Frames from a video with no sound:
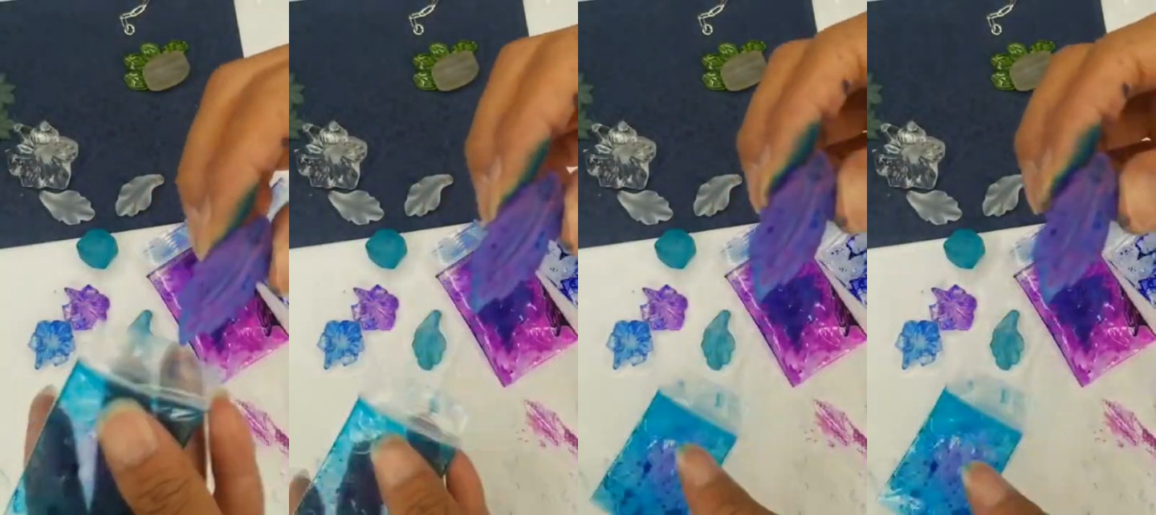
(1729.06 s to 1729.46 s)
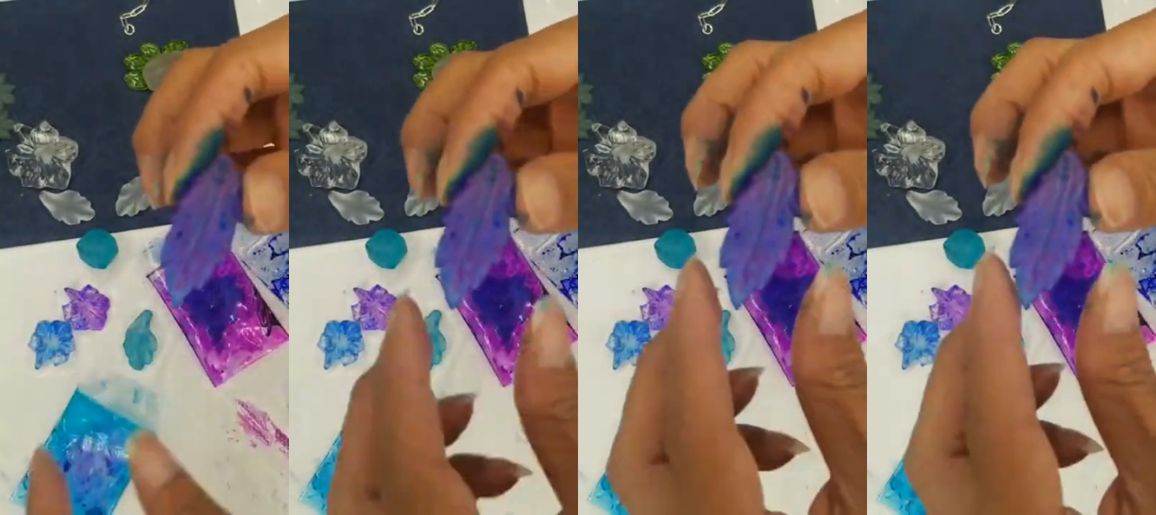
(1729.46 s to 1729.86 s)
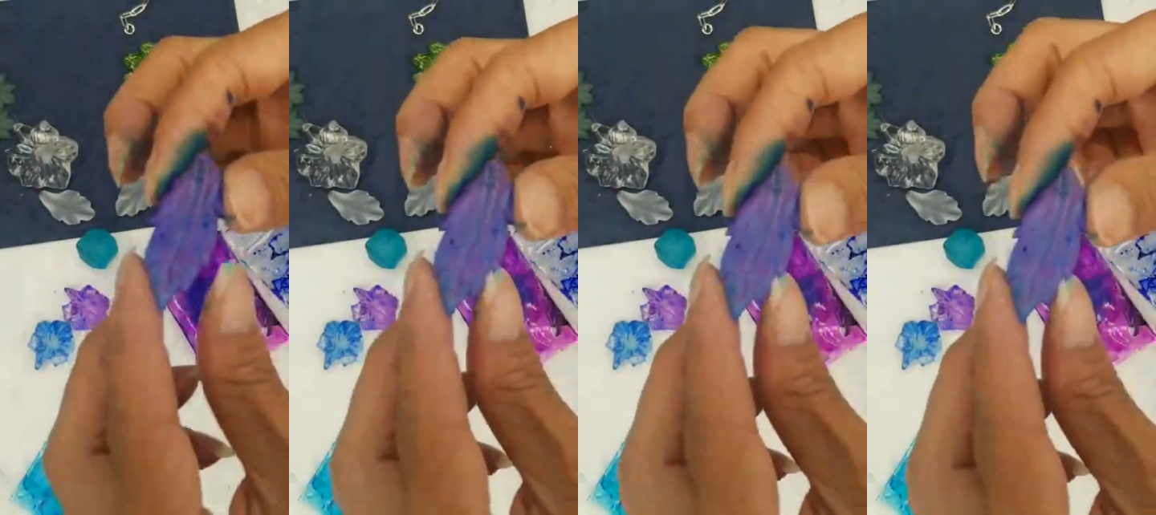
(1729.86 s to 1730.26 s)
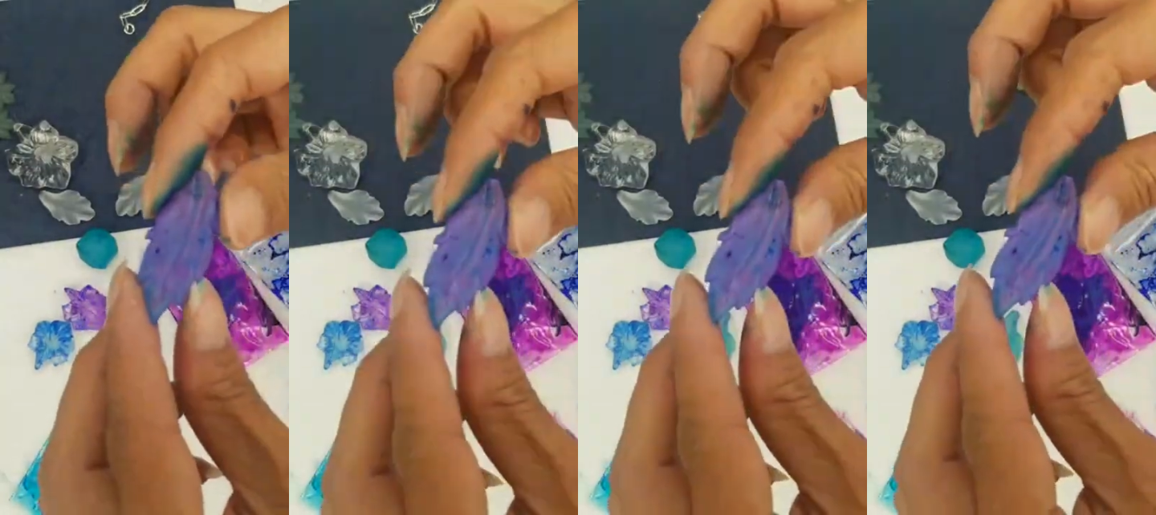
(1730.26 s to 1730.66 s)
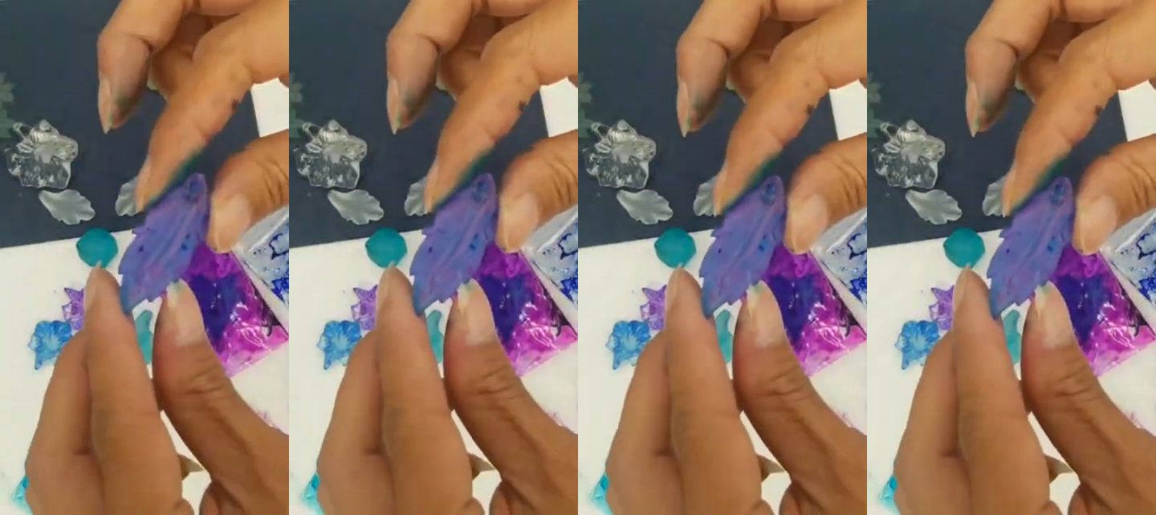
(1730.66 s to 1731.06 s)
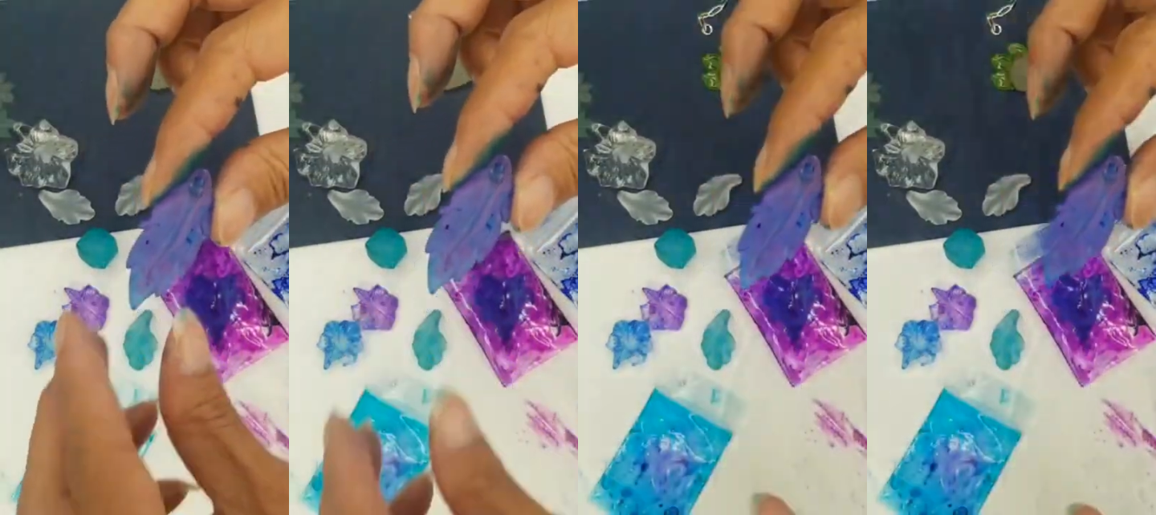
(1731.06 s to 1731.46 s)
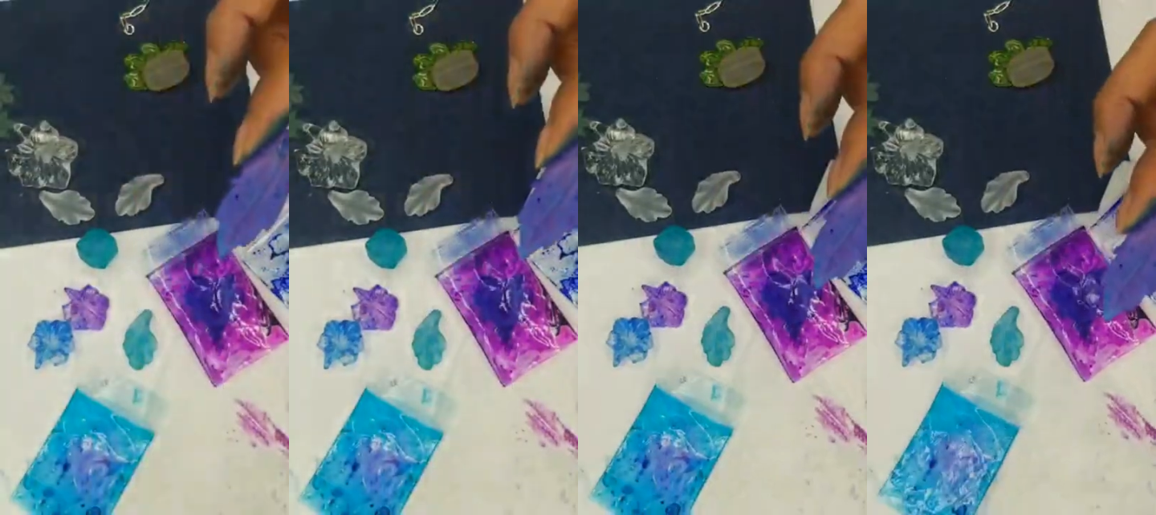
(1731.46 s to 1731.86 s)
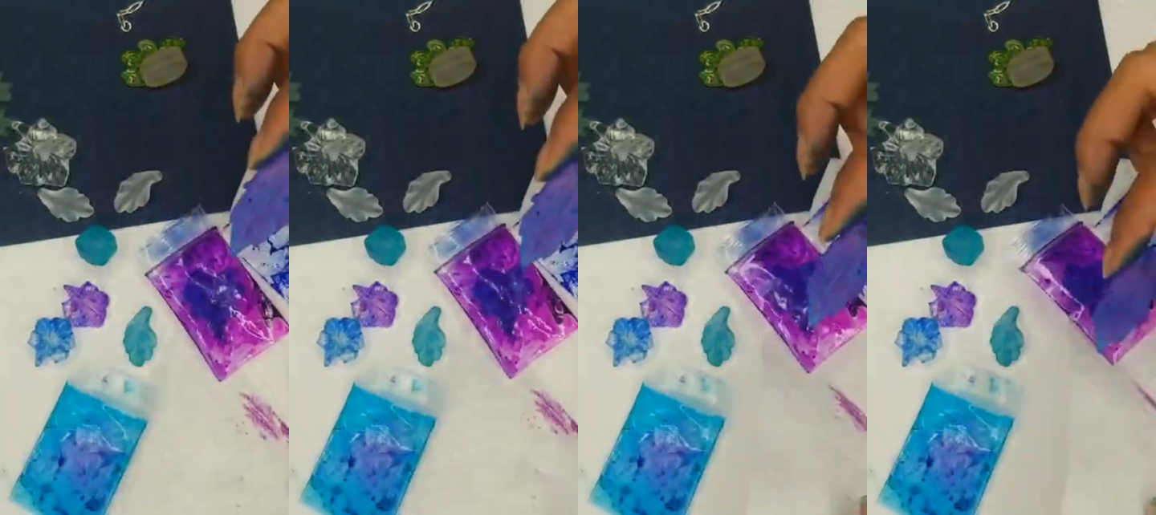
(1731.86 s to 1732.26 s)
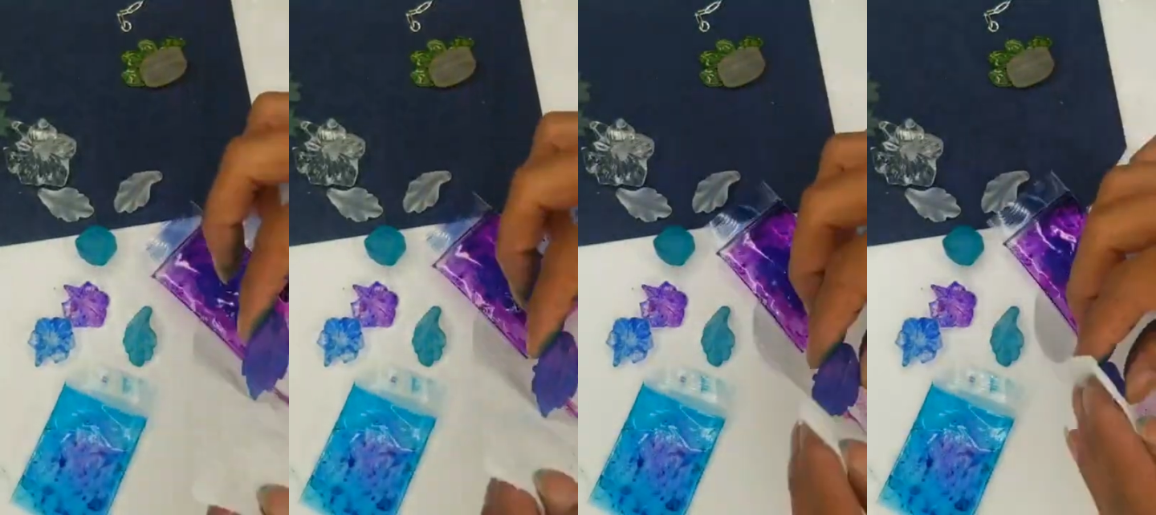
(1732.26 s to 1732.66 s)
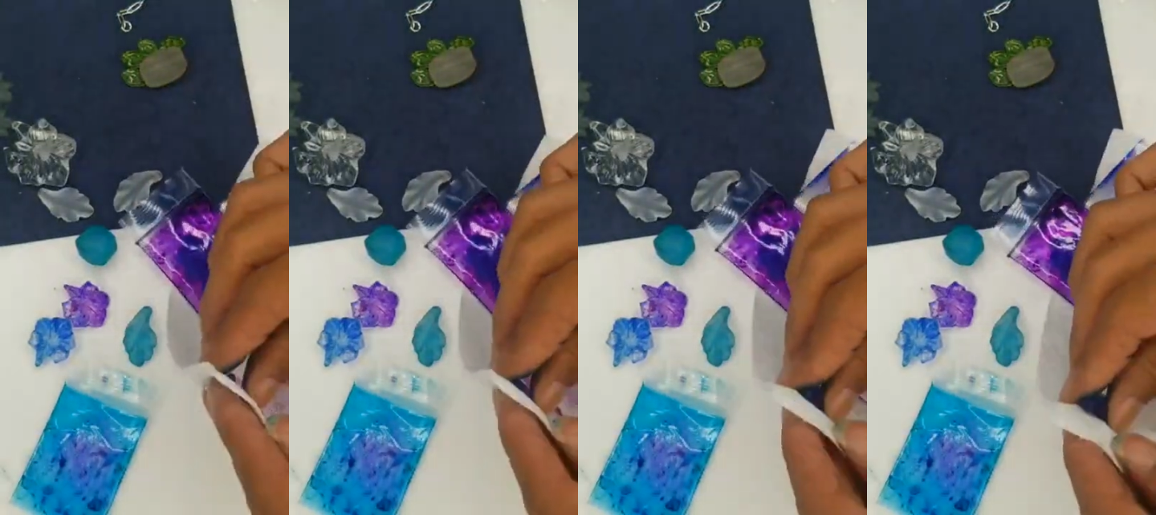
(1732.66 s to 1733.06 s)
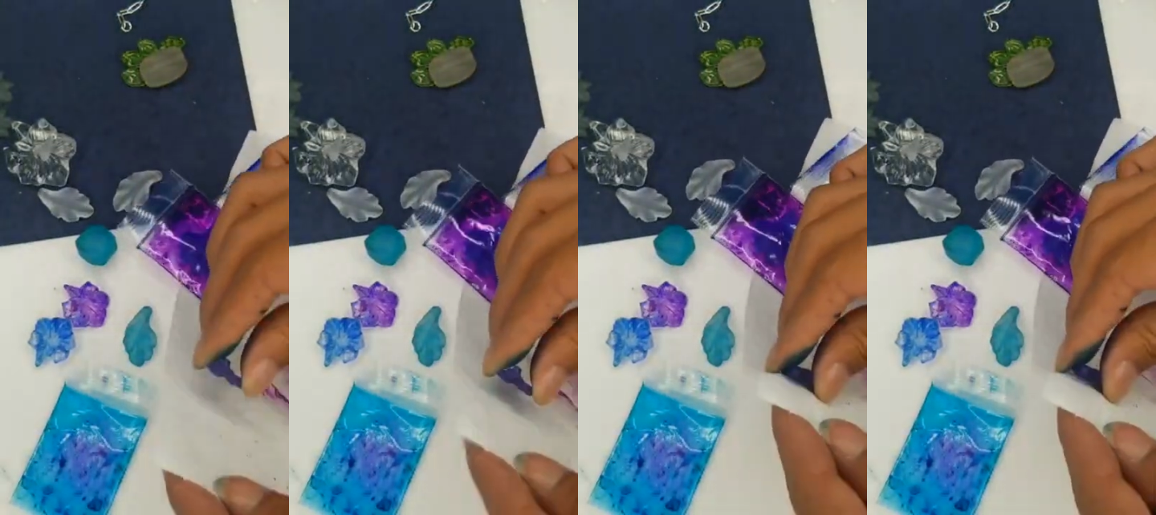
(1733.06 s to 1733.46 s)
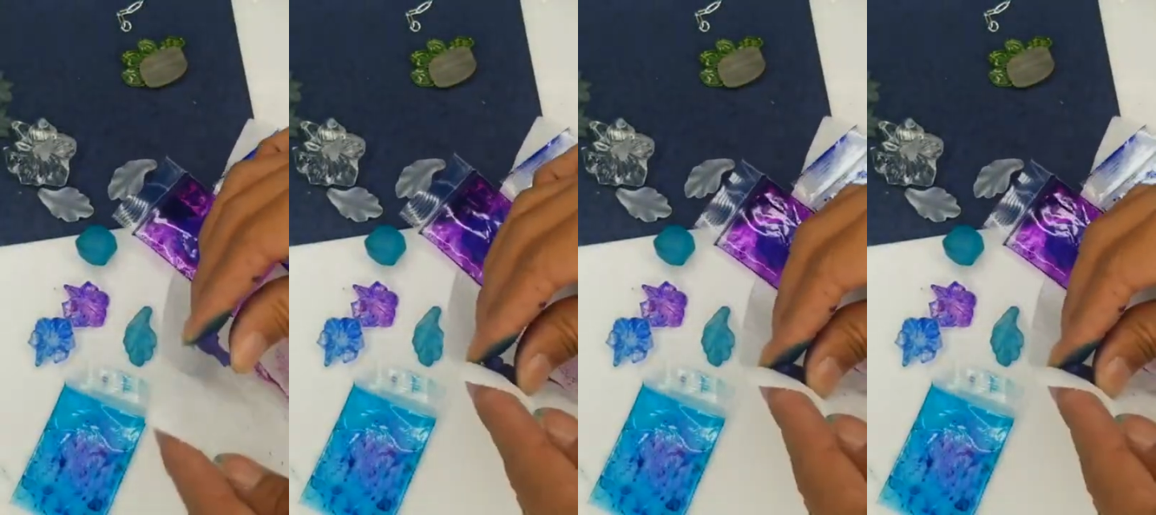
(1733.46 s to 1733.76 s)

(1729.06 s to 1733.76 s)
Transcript: Nobody's mouth can be seen.